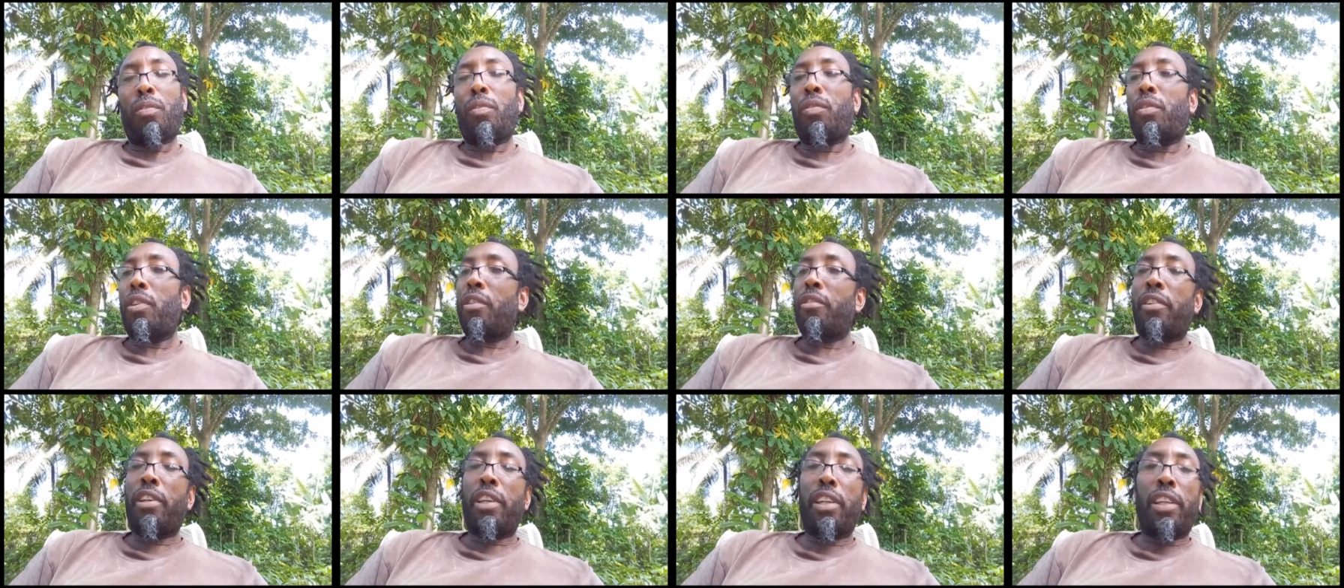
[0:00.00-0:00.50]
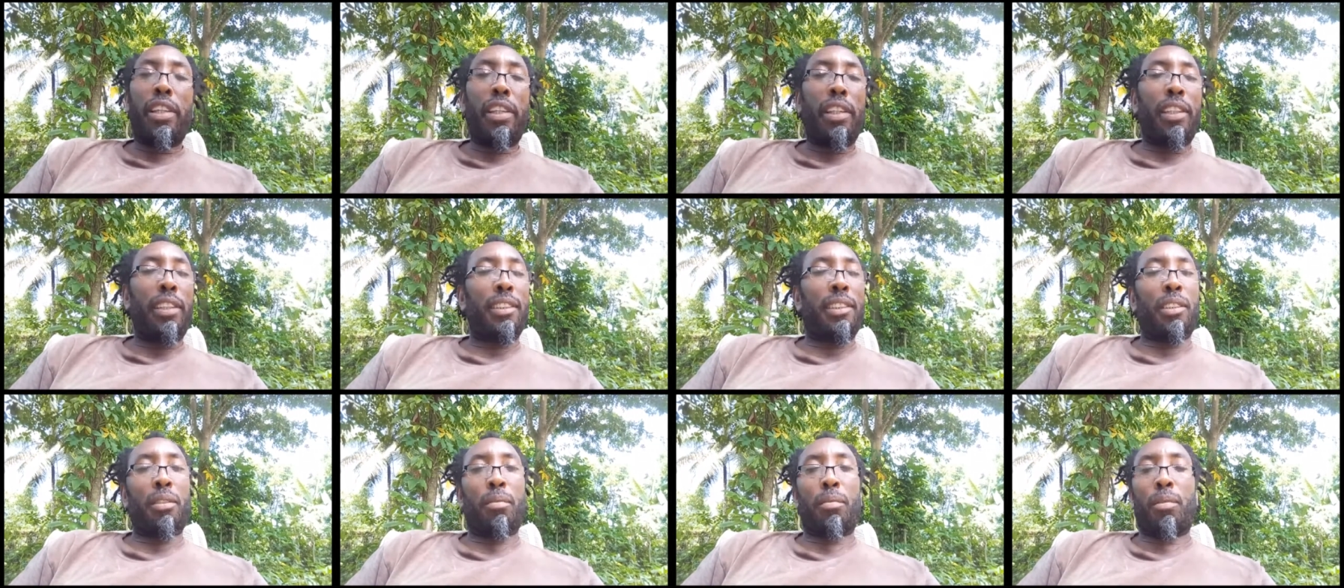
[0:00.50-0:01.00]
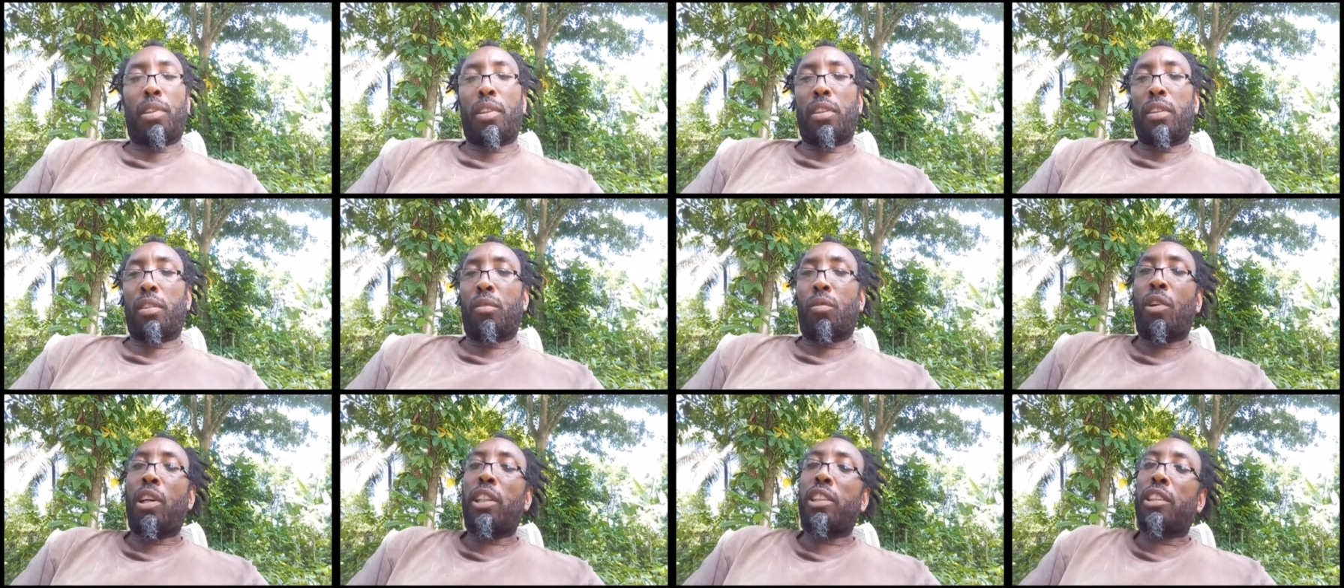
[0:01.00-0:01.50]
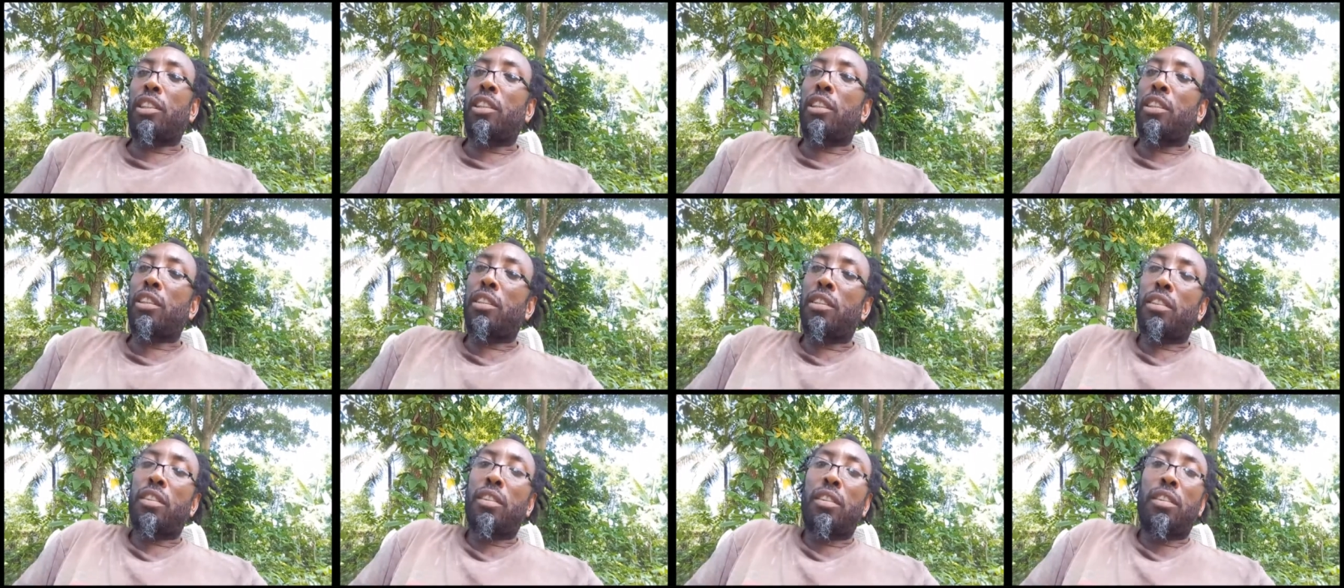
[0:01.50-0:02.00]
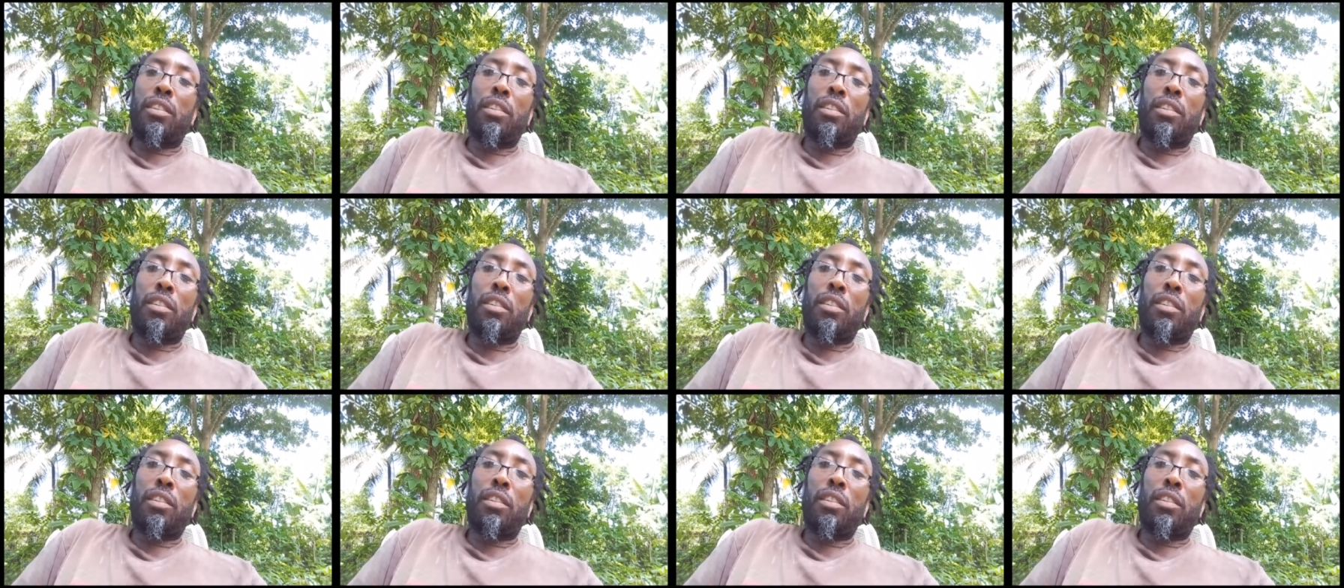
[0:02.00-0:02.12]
Very easy, man. Watch this.